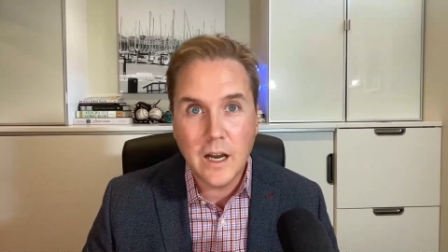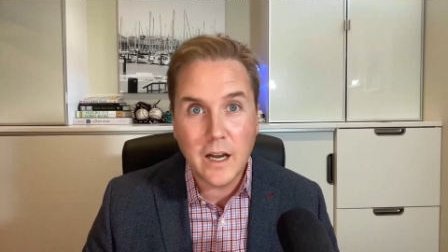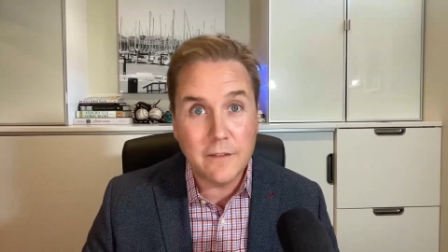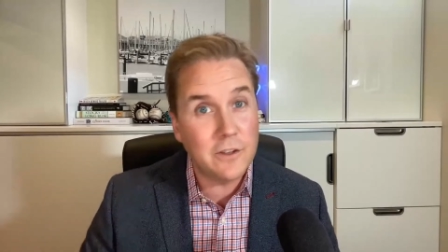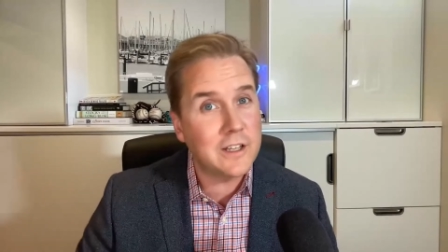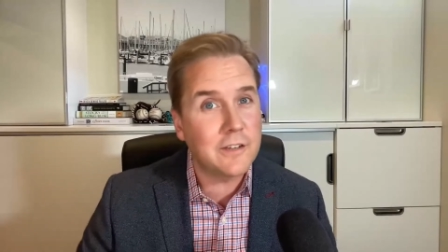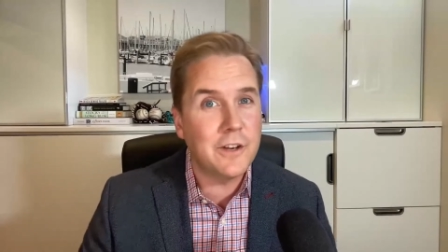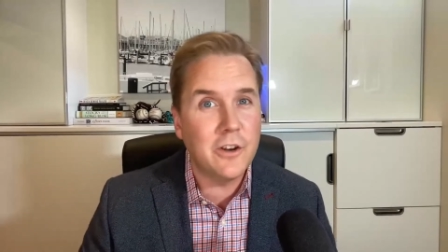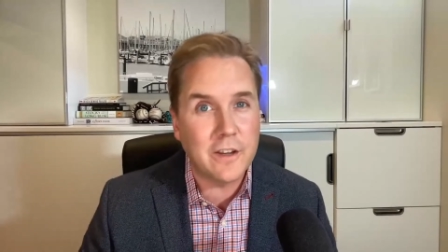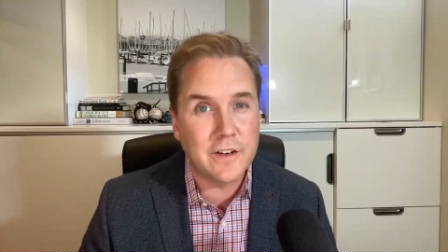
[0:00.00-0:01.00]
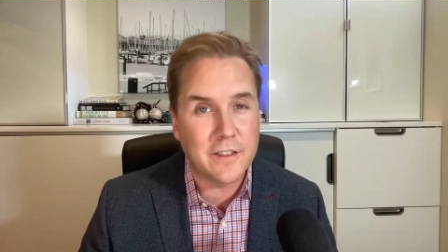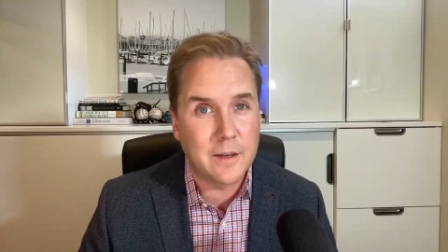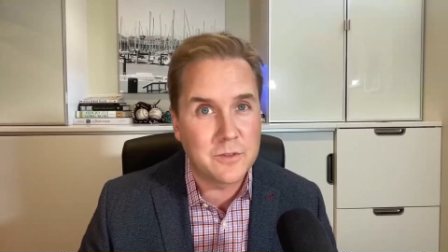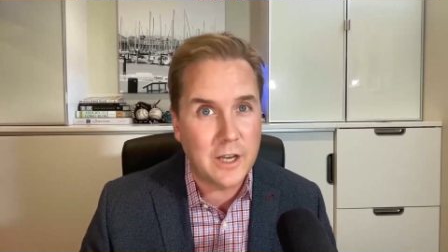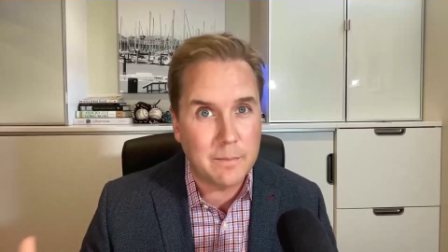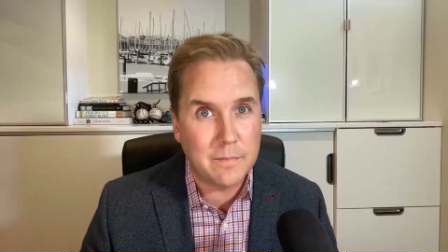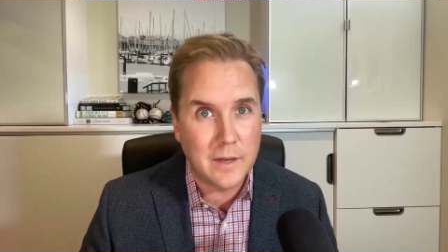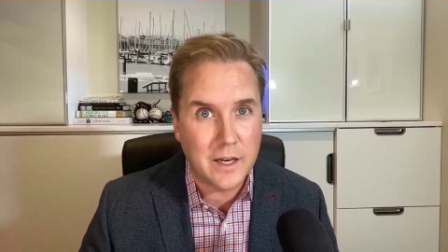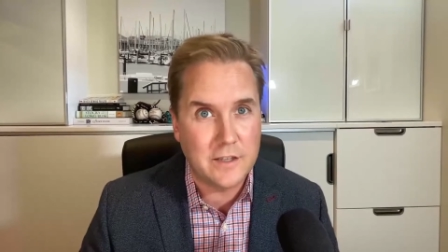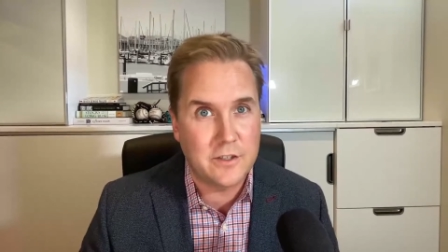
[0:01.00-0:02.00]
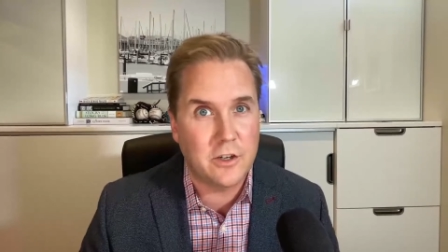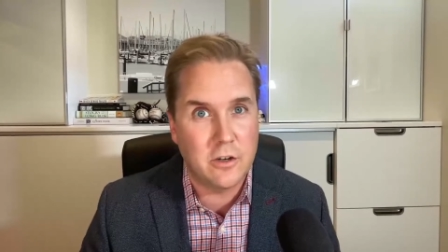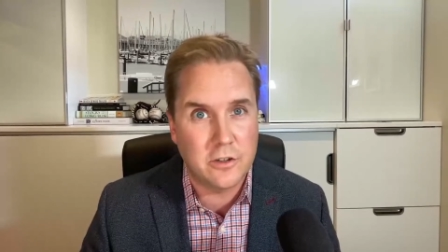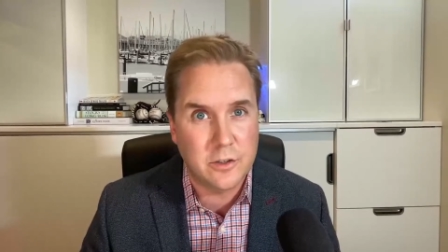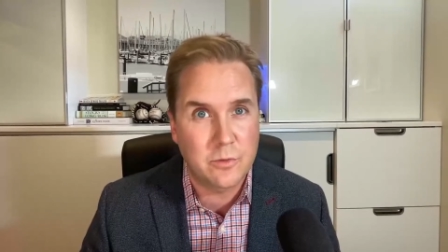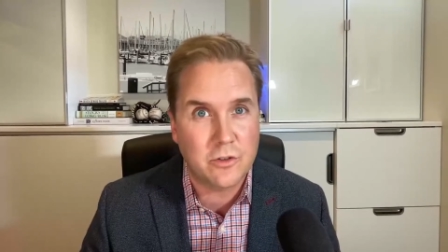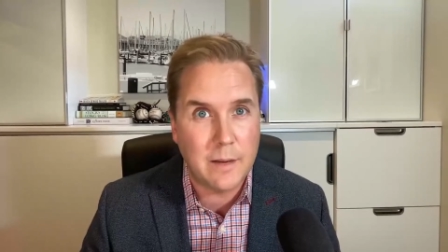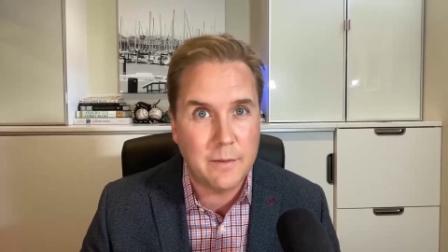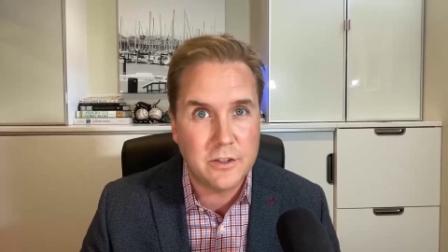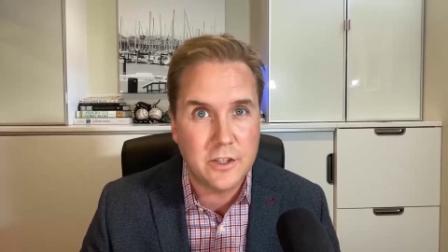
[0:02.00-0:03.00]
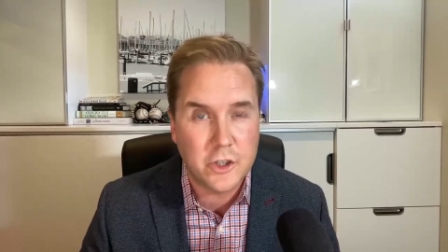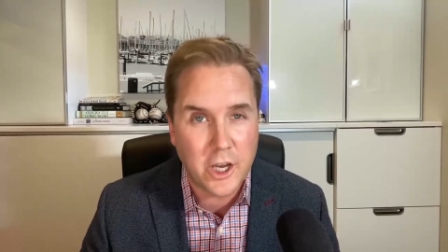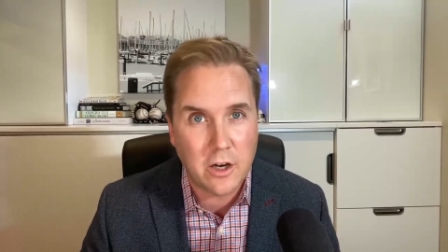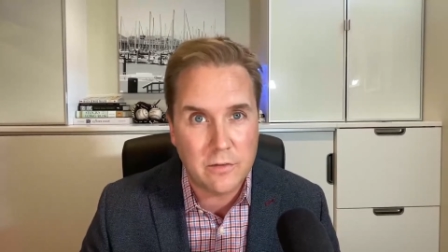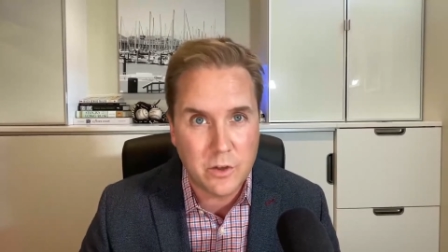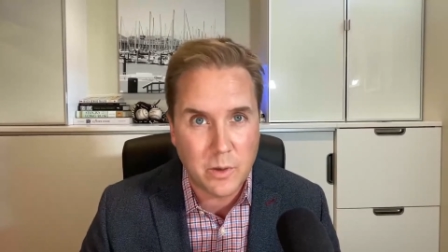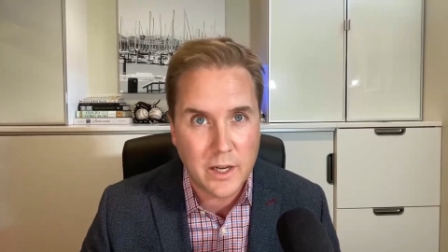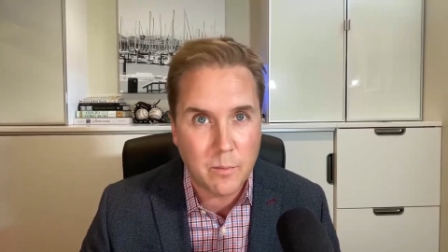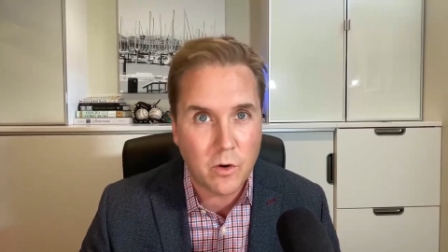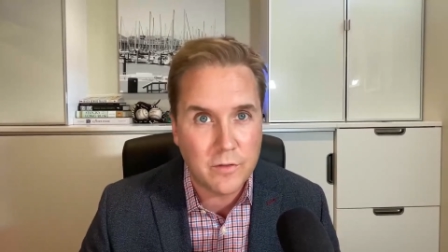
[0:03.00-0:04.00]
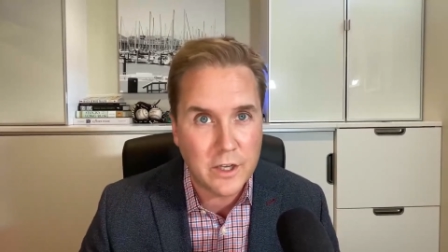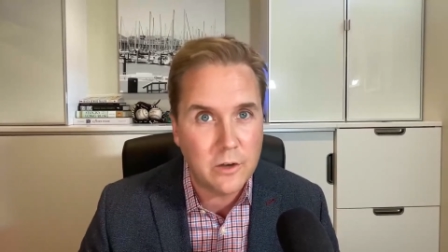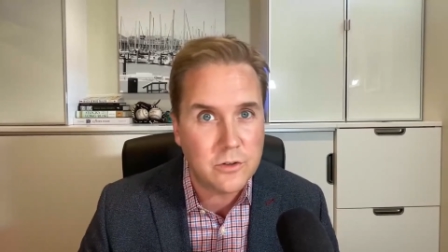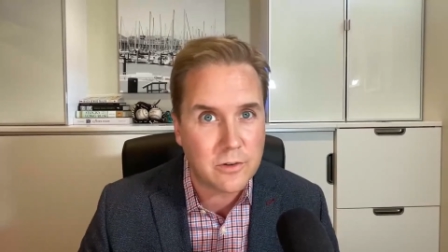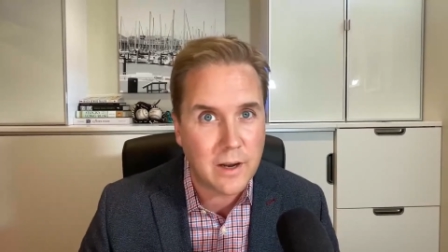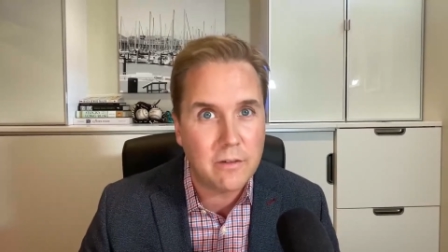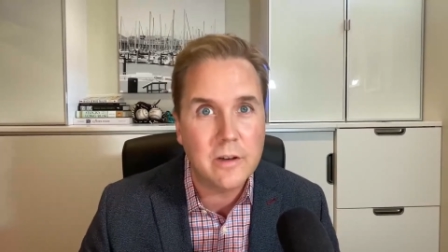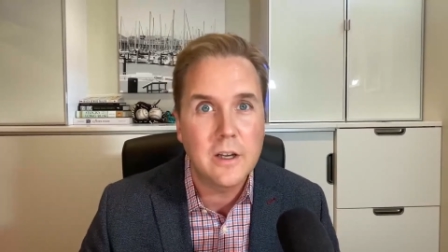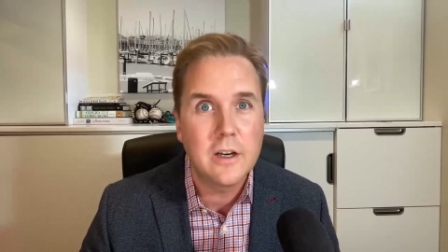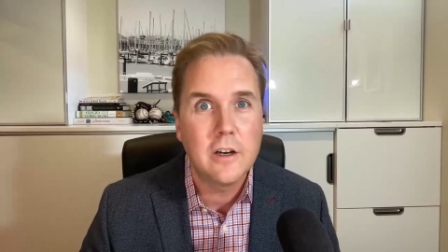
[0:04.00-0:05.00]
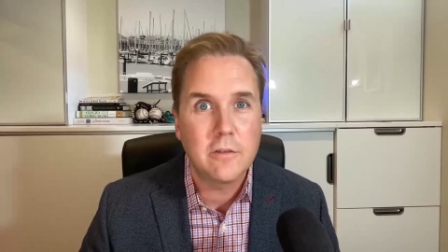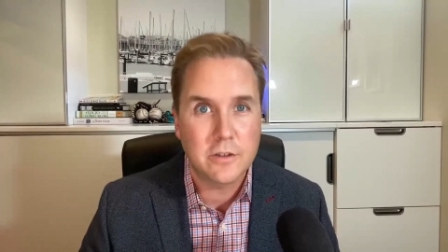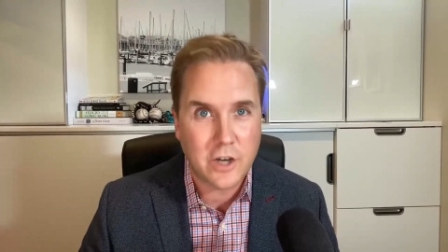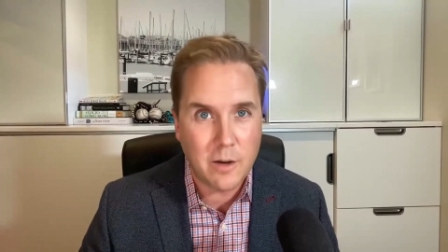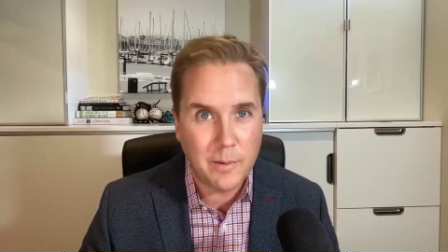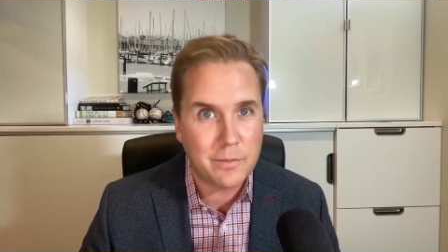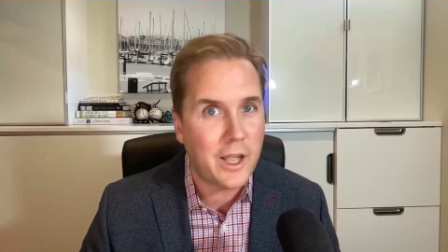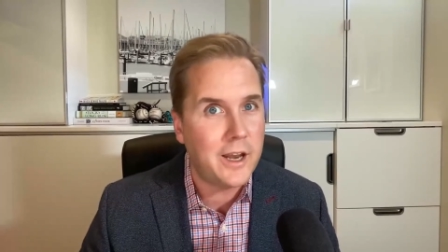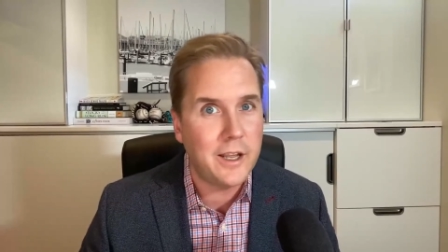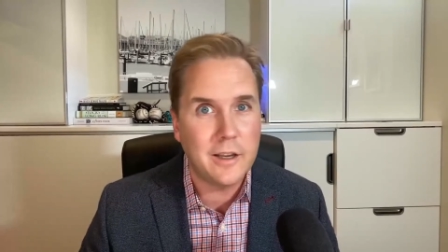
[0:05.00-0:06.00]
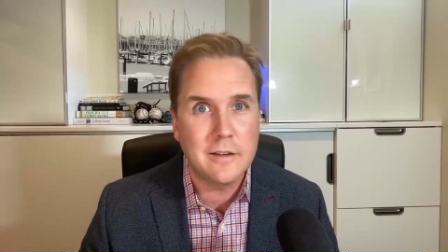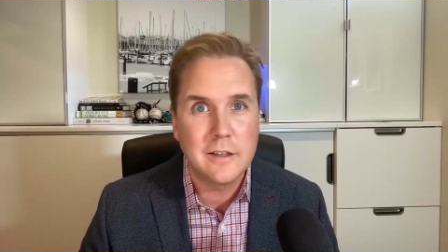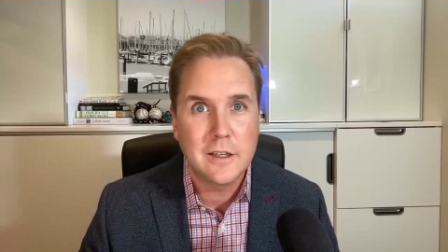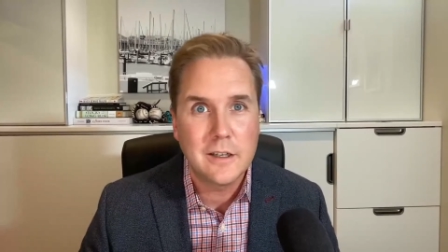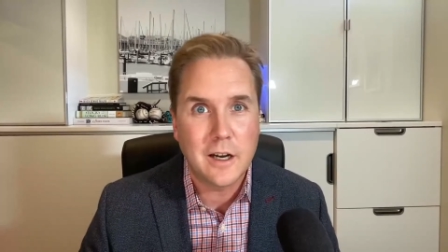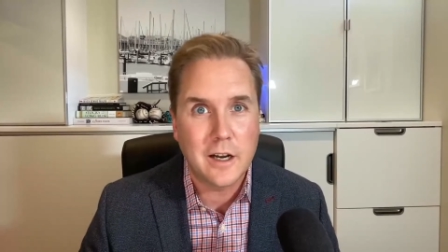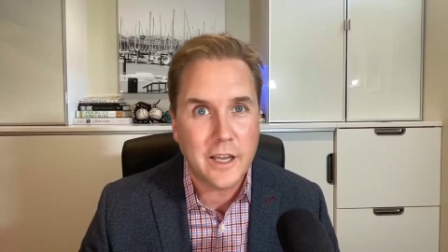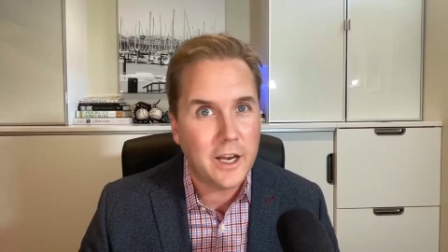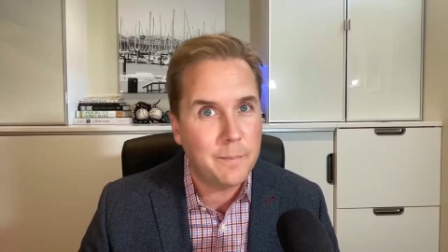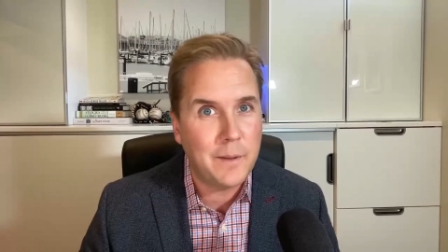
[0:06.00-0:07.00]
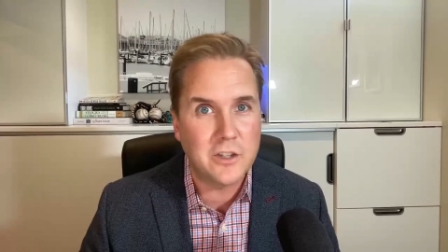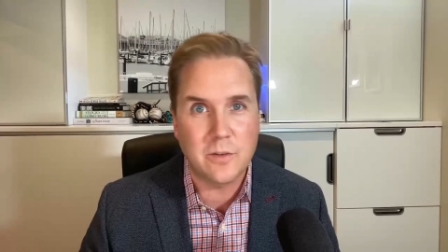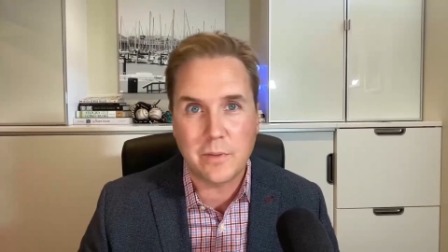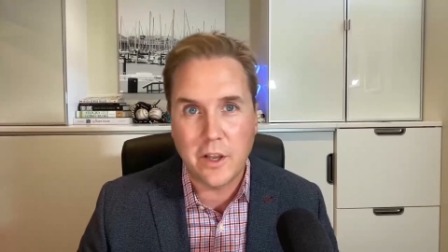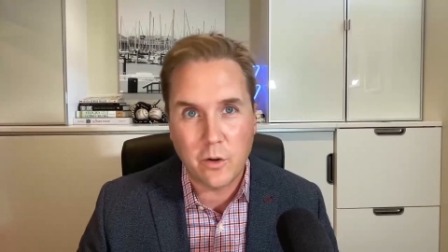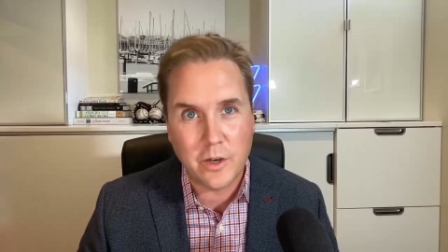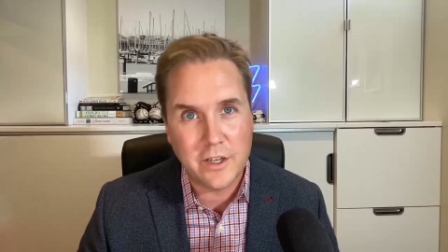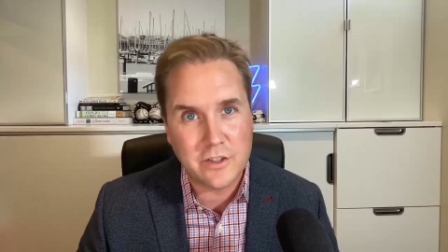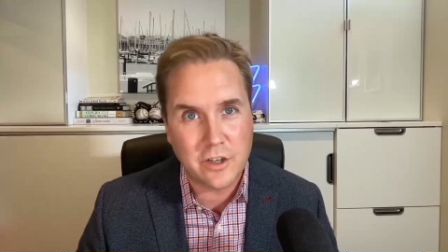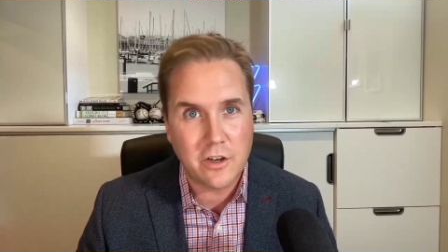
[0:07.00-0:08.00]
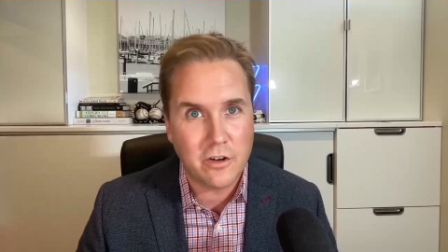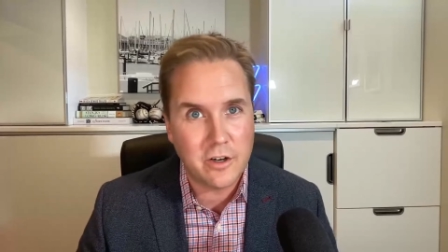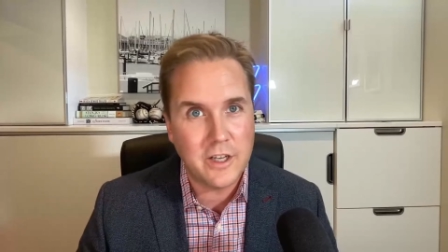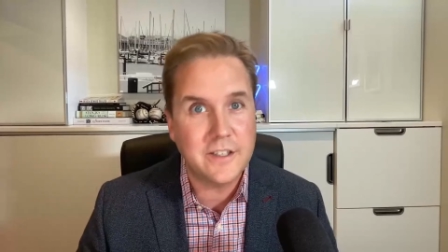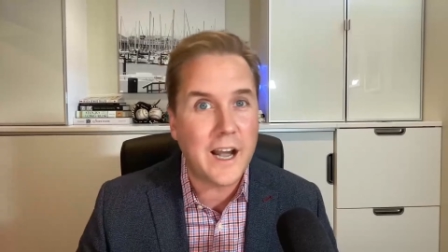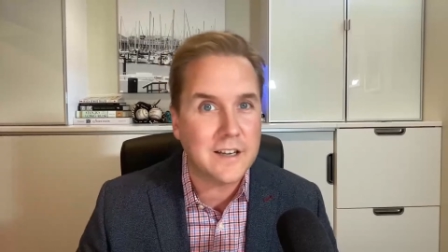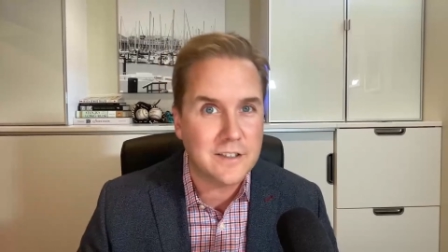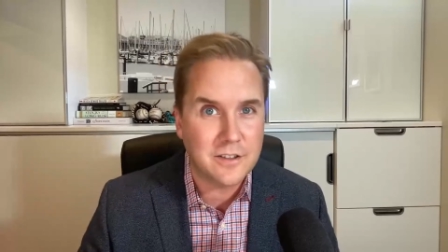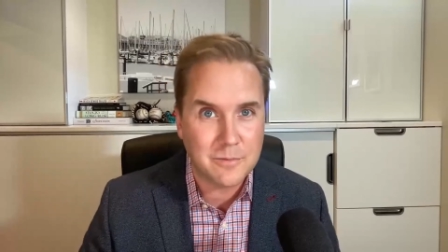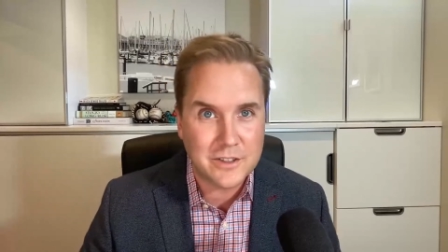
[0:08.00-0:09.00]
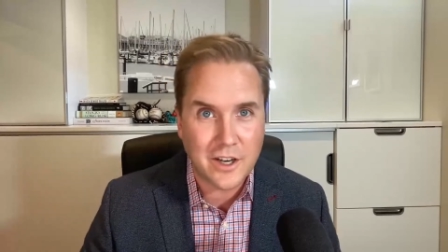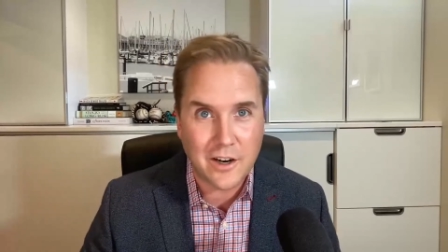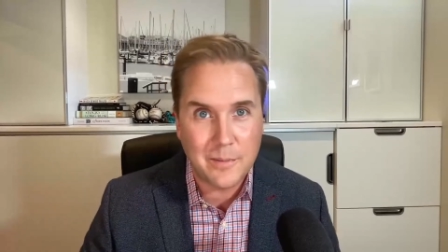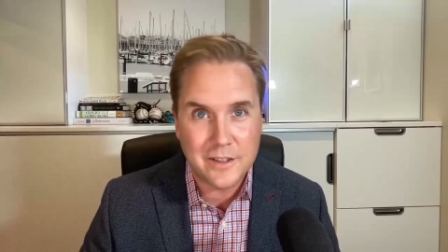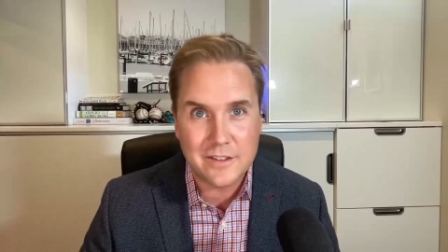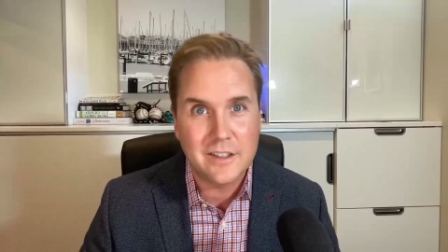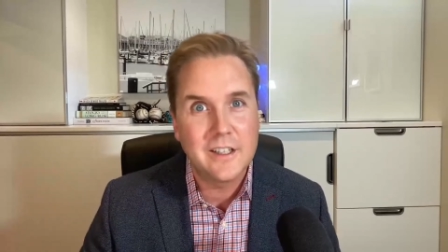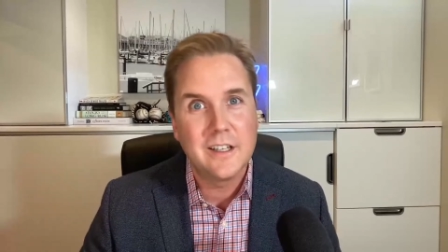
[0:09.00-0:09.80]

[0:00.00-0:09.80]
If you like the video, give it a thumbs up. Consider subscribing to the channel if you want to get more videos around retirement planning, Canada Pension Plan, old age security, taxes in retirement.